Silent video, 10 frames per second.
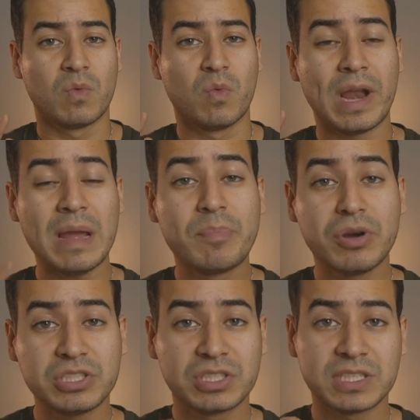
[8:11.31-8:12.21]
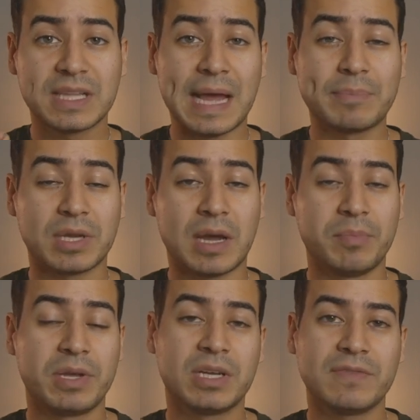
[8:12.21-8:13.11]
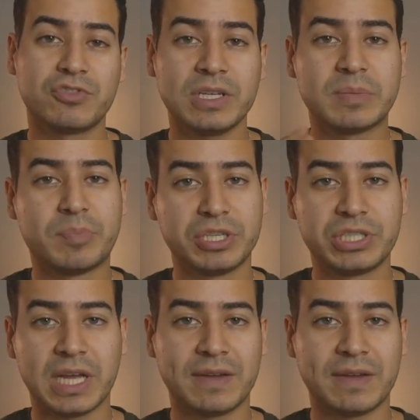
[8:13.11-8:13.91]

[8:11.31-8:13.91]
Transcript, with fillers: When I push this laptop, because I've tried to push it,